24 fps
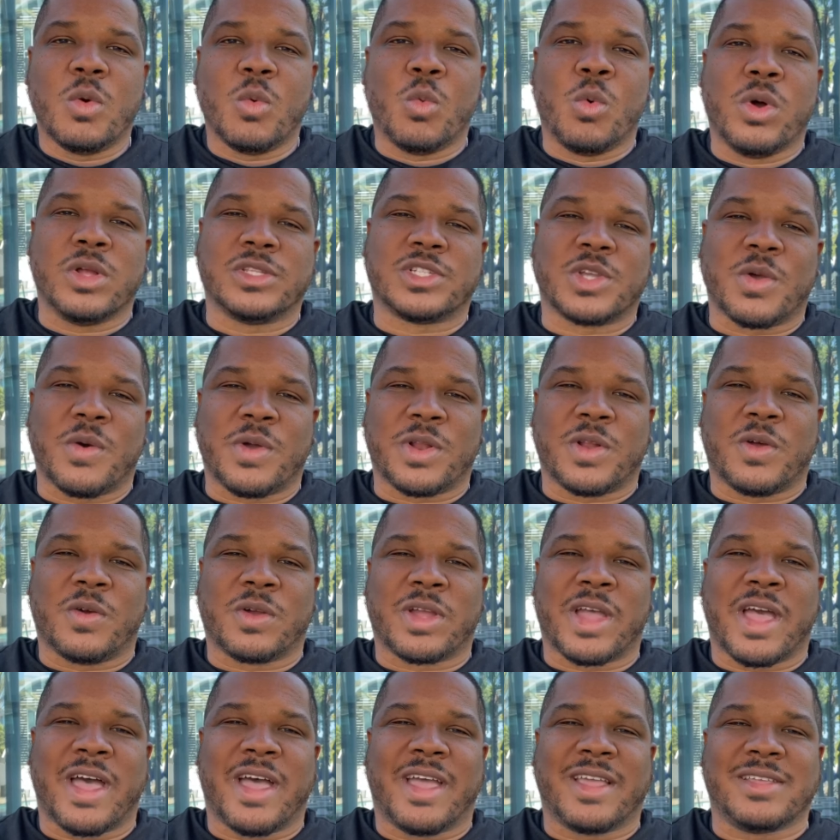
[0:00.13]
What's going on,
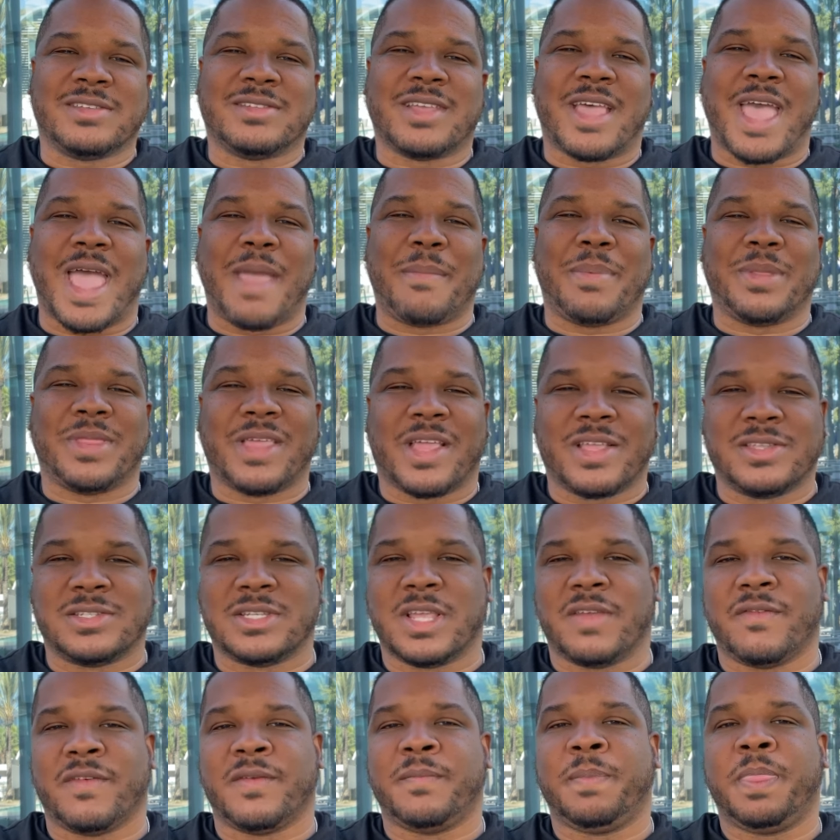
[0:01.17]
guys? Happy
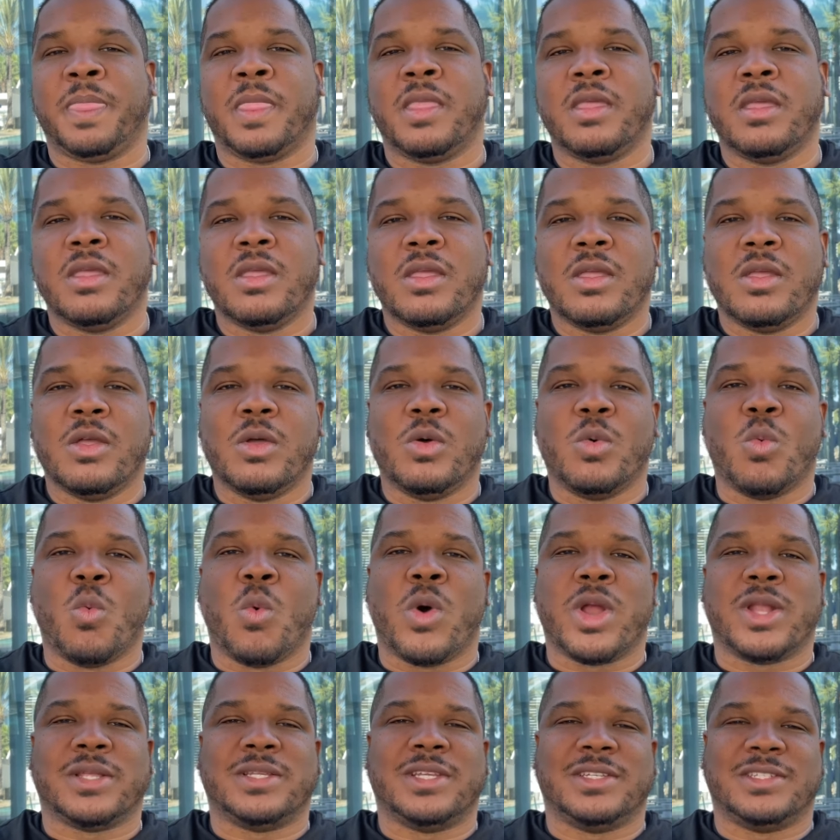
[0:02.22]
Thanksgiving.
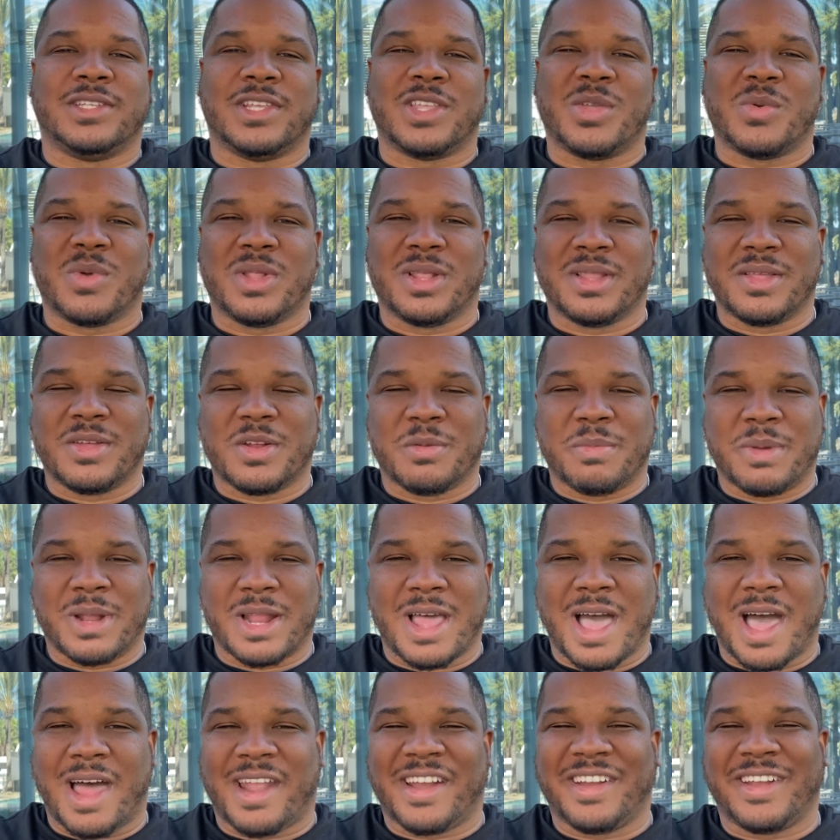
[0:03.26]
Wanted to send you a little bit
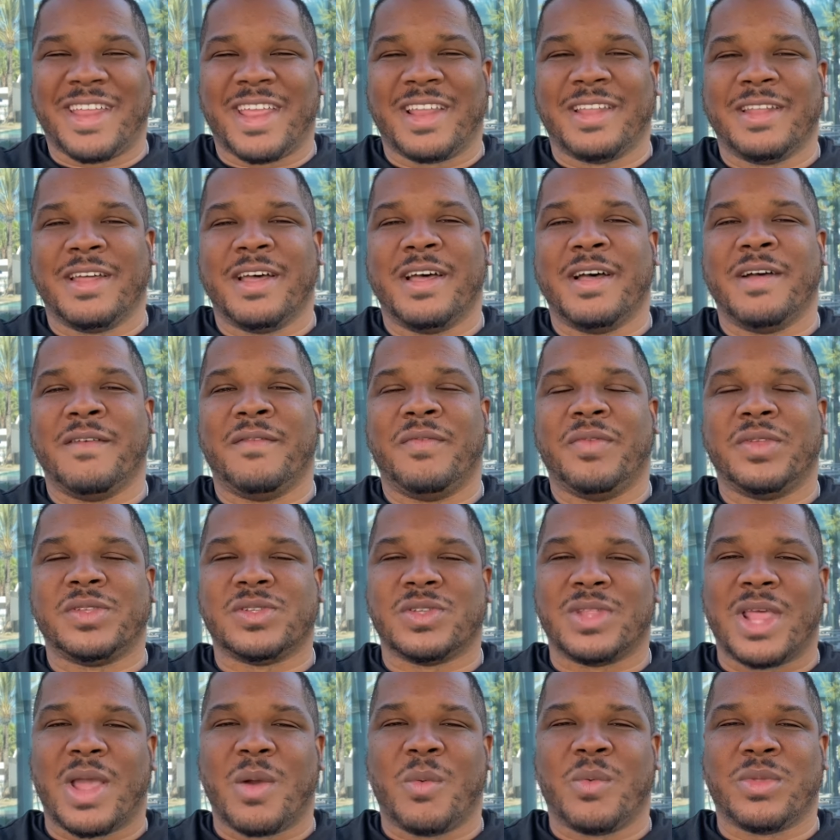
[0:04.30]
of holiday love
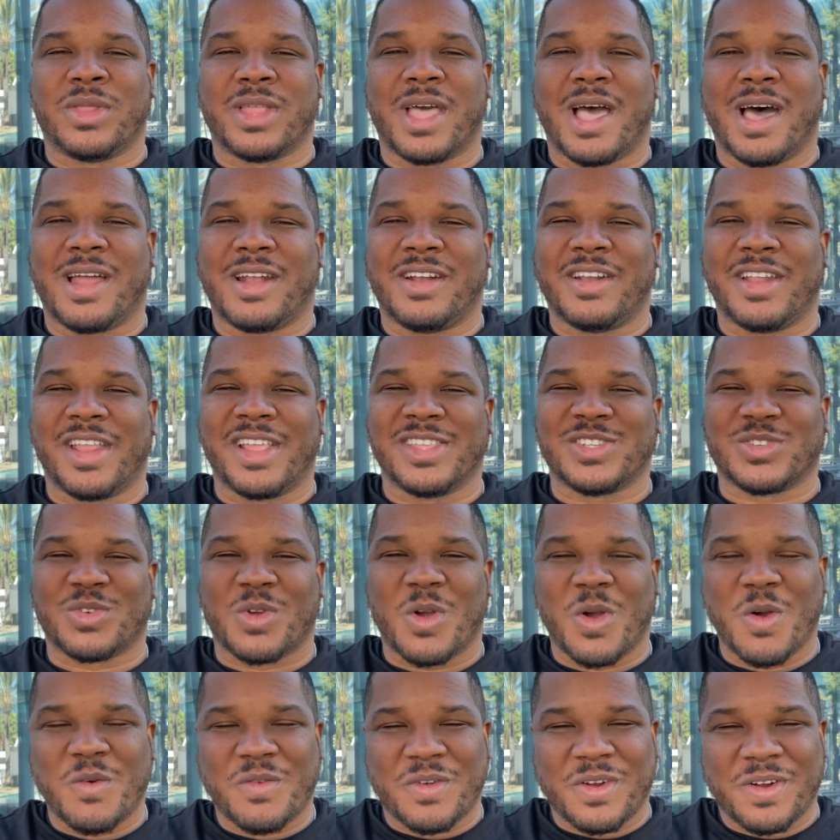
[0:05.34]
so that when the holidays are
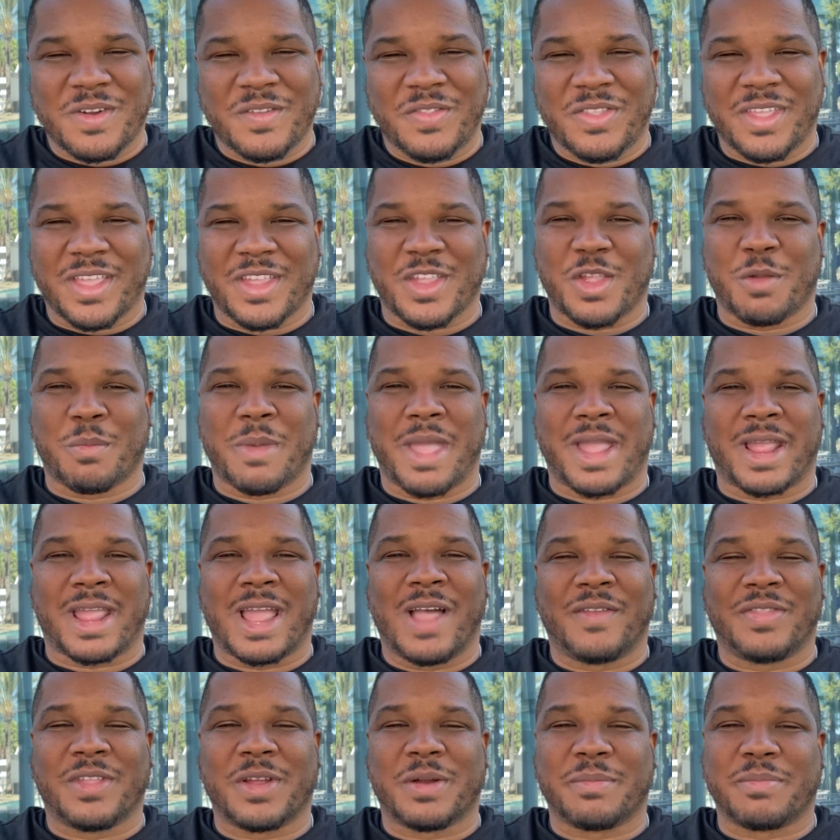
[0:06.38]
over and you're back
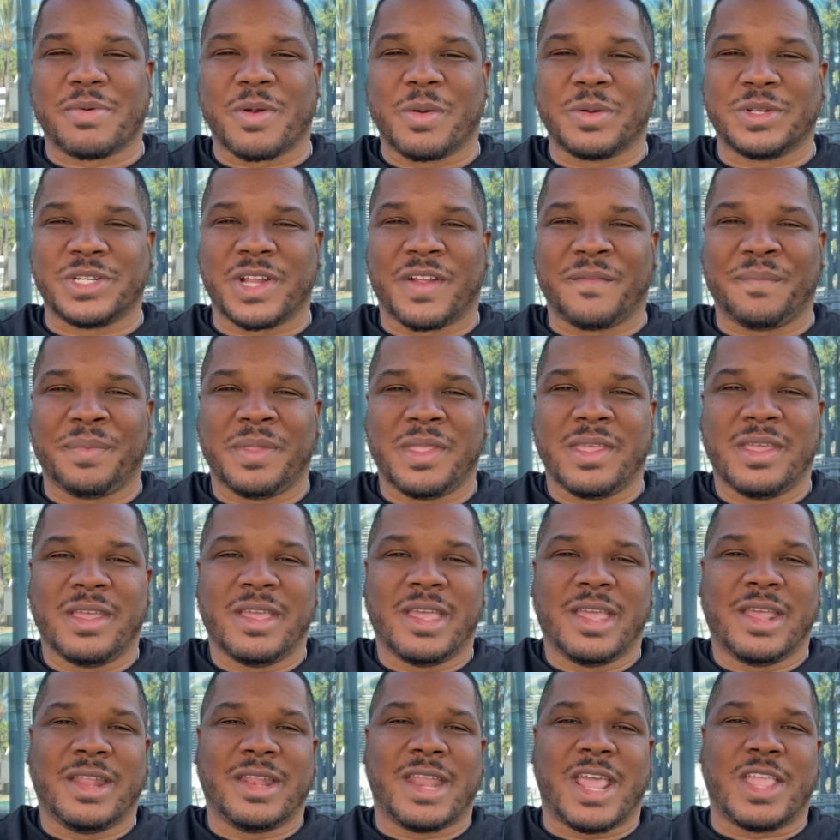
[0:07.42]
out there approaching,
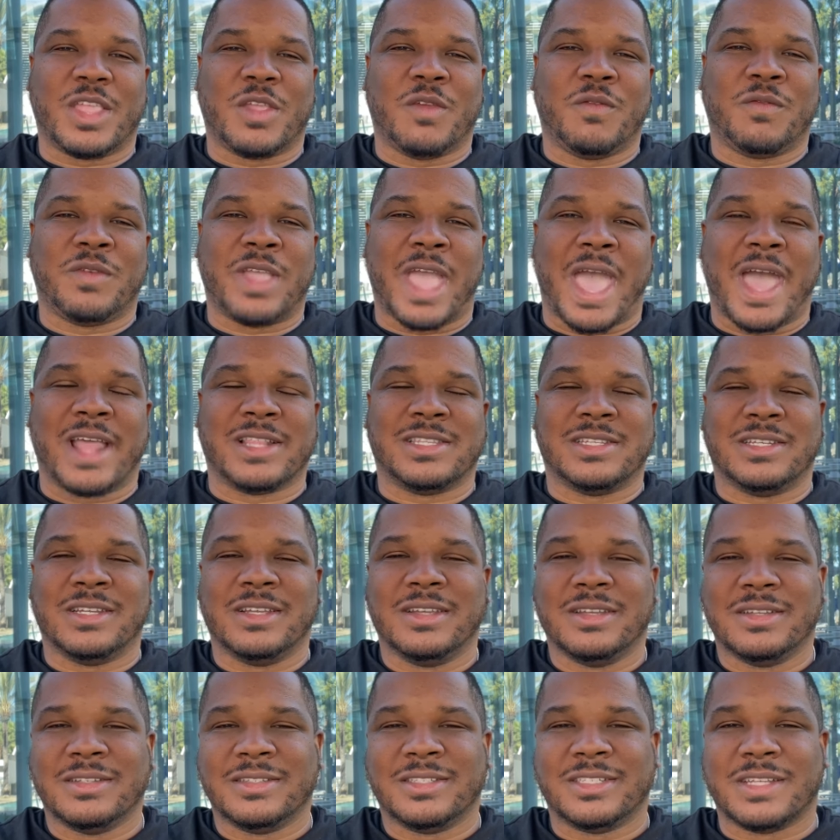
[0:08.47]
that you've got
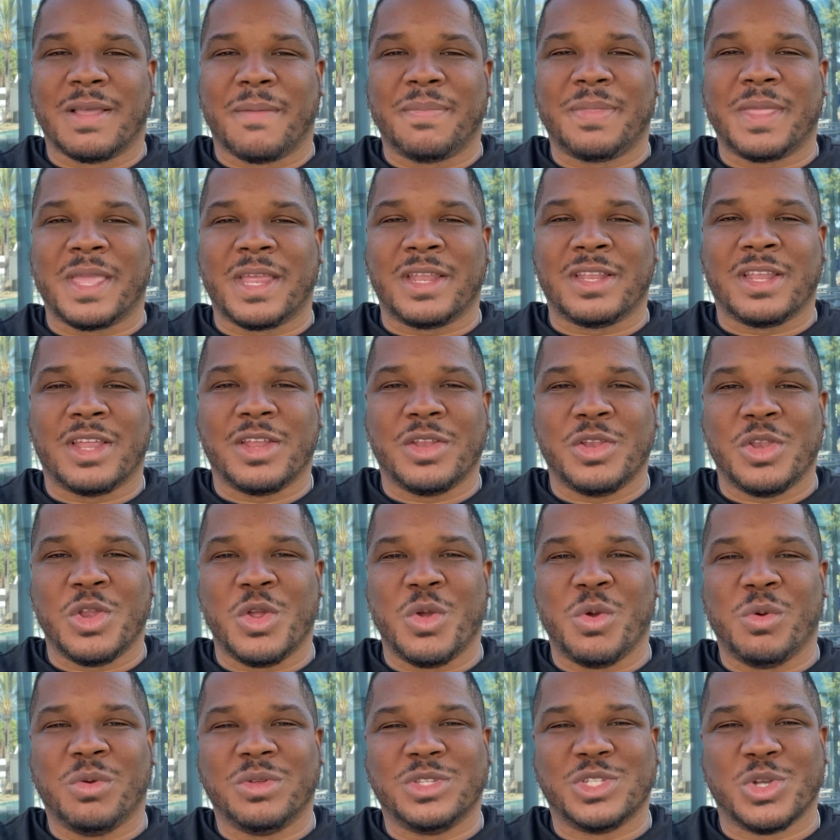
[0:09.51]
something
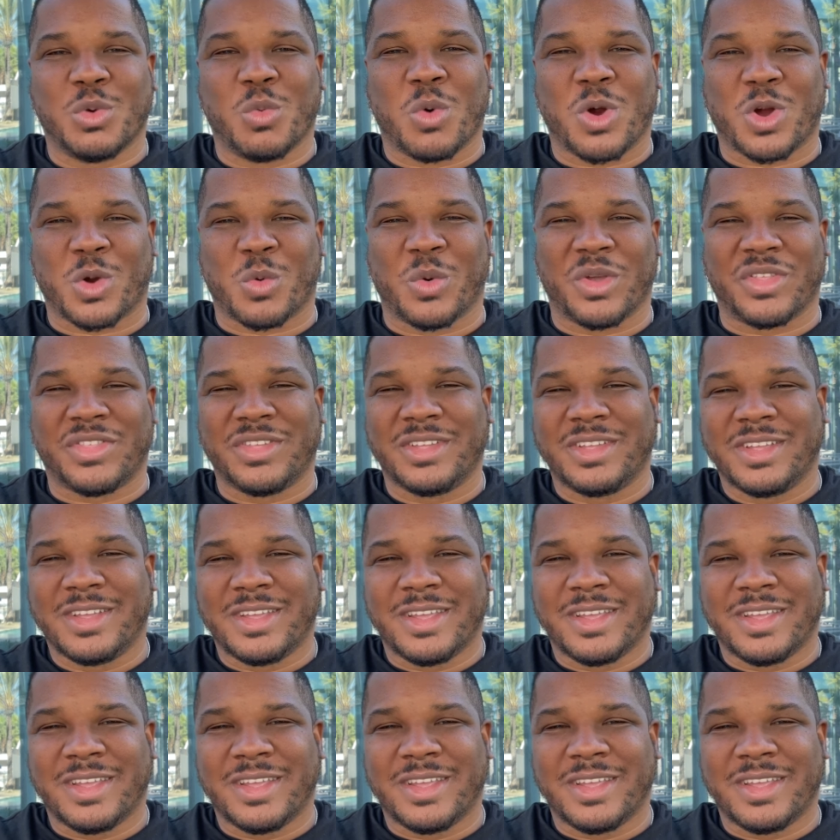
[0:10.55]
new to work with.